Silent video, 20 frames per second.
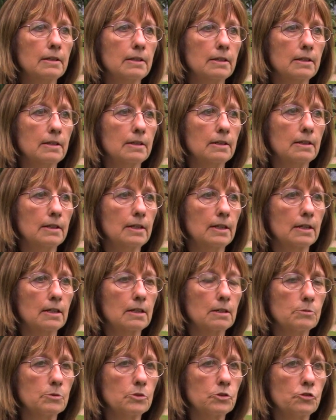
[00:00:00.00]
It
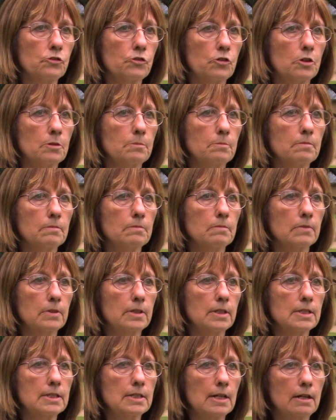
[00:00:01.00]
comes from
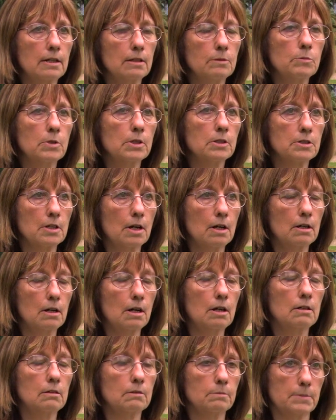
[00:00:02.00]
the Italian word
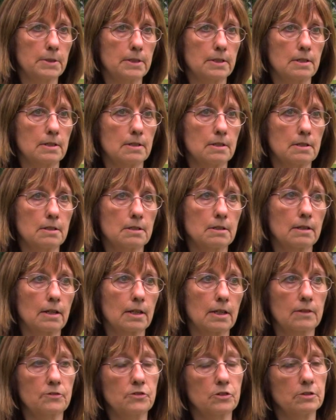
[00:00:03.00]
almond, so
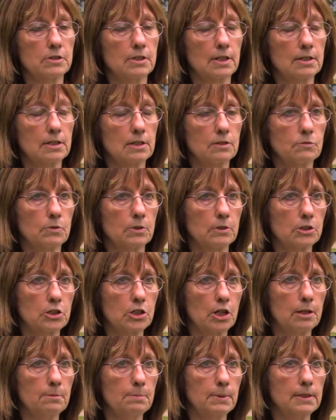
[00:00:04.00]
that gives you a sense of what the
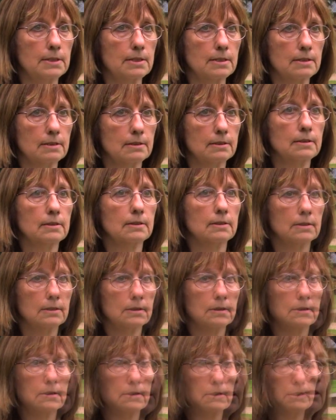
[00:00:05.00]
shape is.
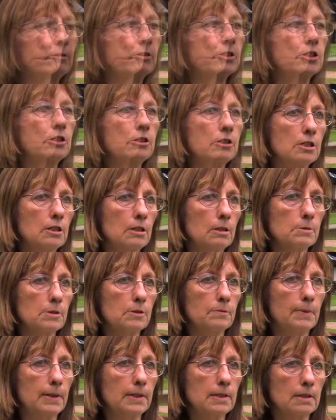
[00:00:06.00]
There are two types
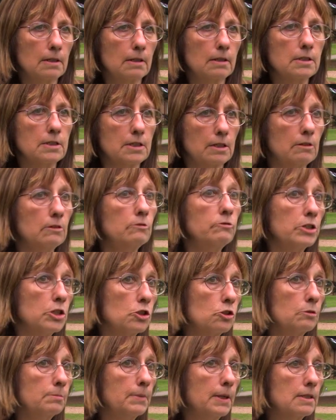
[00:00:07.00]
of mandalas. There are
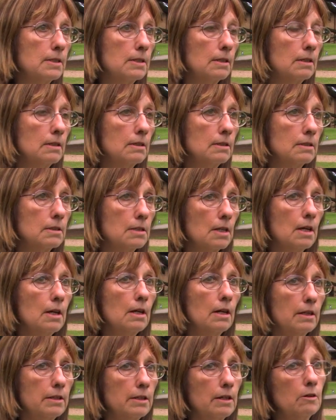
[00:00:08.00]
ritual mandalas
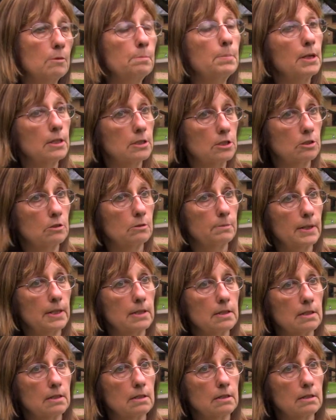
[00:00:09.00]
and there are personal
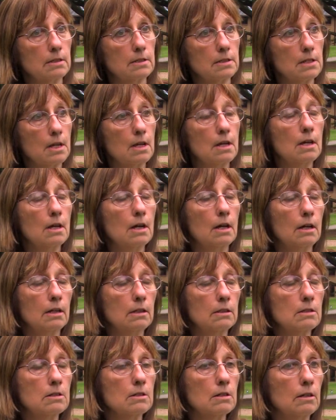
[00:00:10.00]
mandalas.
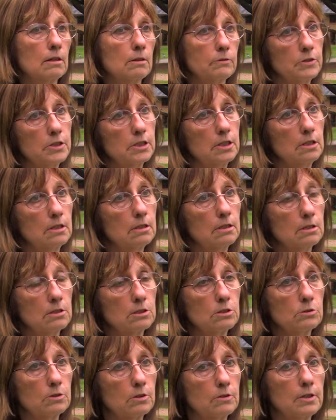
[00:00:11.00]
And obviously, the
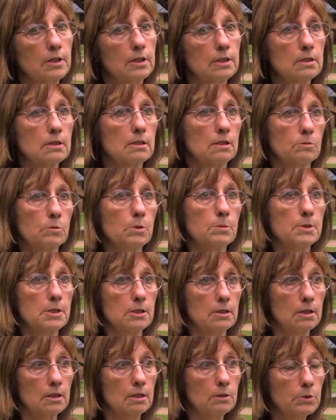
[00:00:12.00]
sort of things that we were
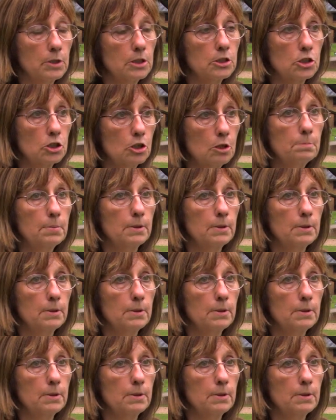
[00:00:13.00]
doing in the workshop